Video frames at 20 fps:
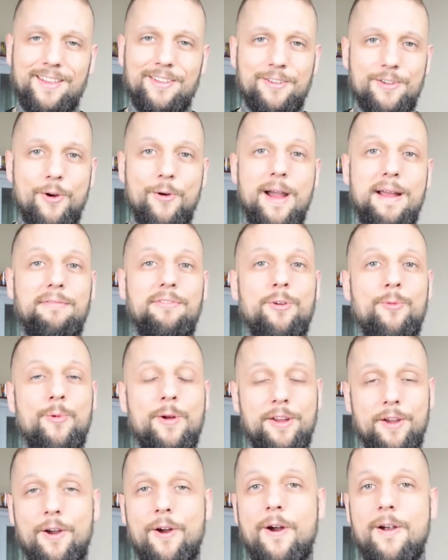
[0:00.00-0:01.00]
Go after
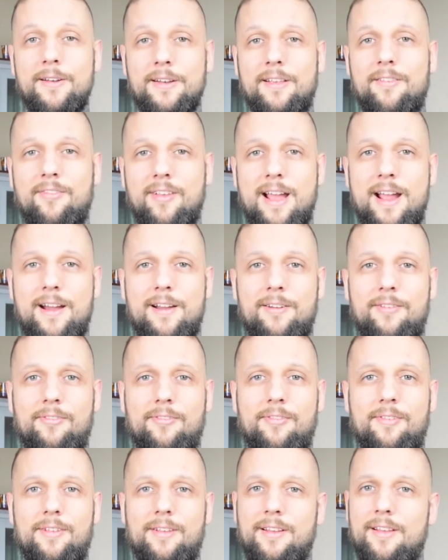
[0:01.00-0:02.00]
what your heart
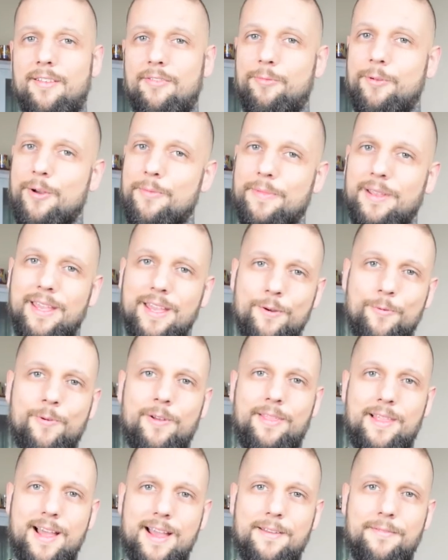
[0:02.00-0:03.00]
desires, because we only get
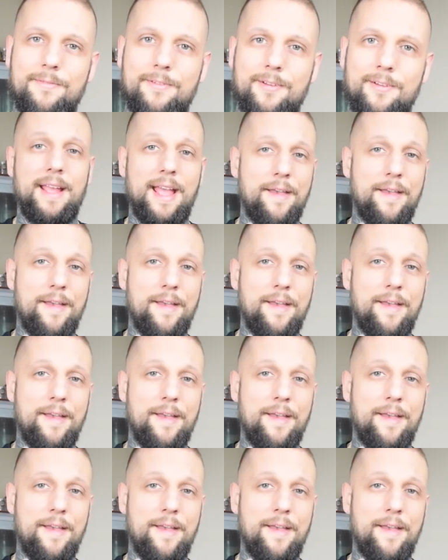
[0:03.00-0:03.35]
one life.